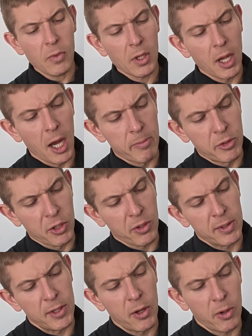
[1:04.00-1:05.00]
You're
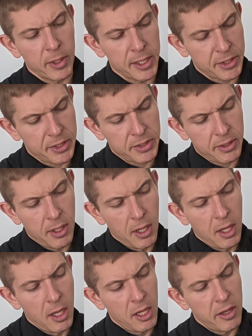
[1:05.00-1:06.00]
going to notice
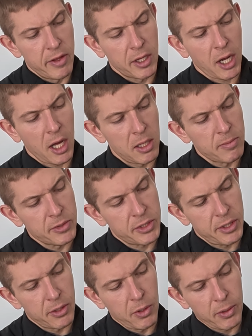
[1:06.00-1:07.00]
the columns,
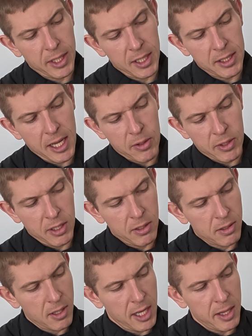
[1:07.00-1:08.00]
they're located down
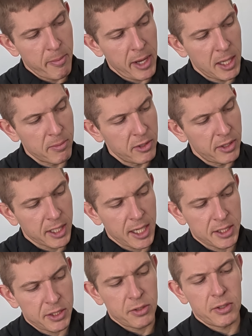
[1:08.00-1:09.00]
here on the bottom of the
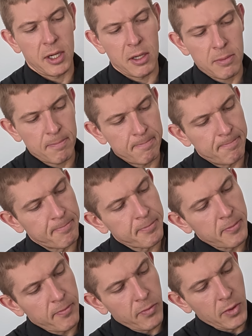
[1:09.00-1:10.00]
concentrator.
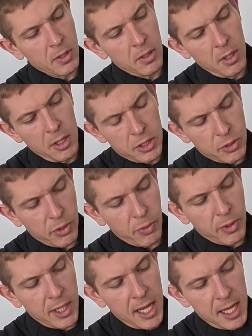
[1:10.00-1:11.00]
So with the
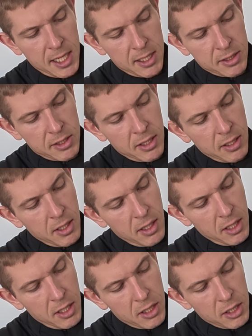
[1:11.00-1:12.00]
one hand,
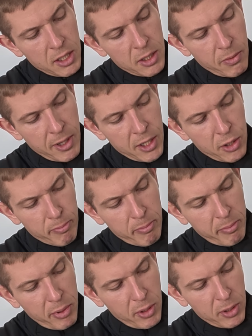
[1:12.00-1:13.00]
you're going to want to
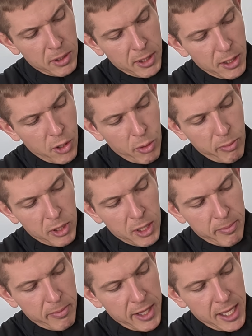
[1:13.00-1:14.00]
pull and open
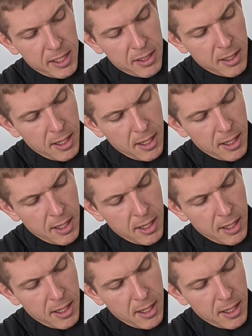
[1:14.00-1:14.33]
up that,